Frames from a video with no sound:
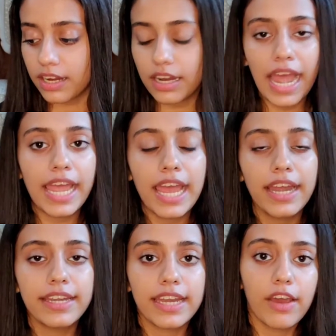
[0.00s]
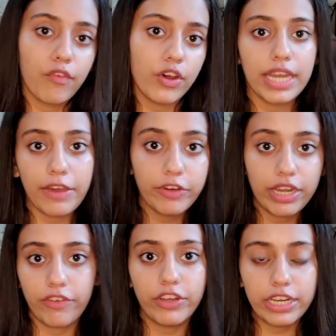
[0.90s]
I had never
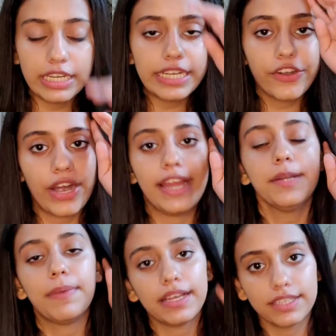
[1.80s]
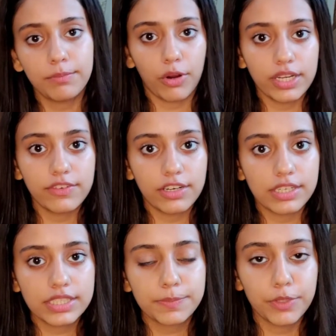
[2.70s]
really tried Bath and Body
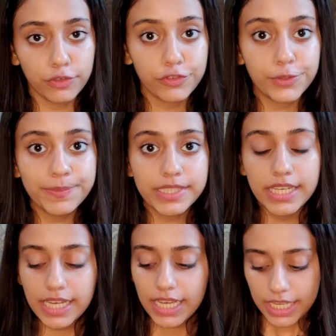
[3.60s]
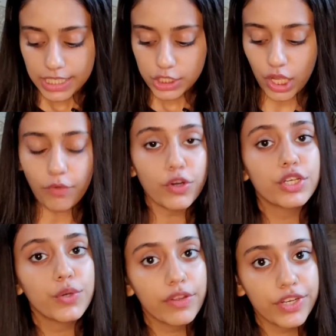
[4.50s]
Works perfumes, so I
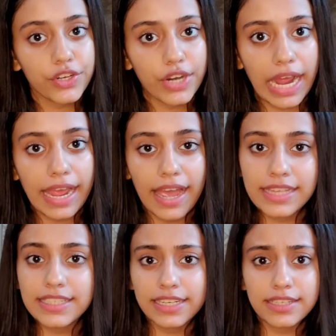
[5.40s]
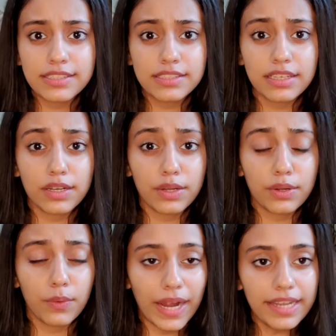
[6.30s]
wanted to give it a try as it is
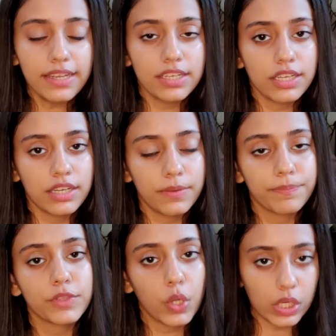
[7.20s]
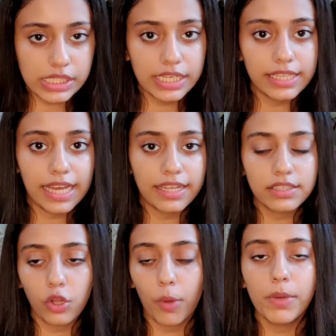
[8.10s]
quite costlier
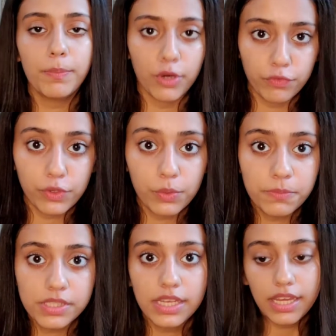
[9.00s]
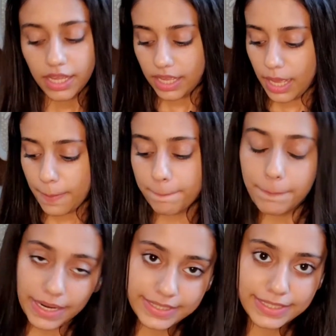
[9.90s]
than normal perfumes.
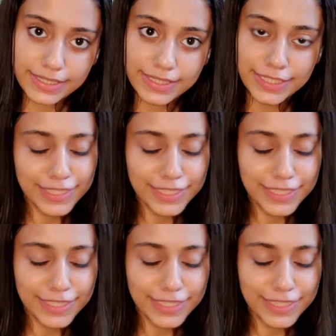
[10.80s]
But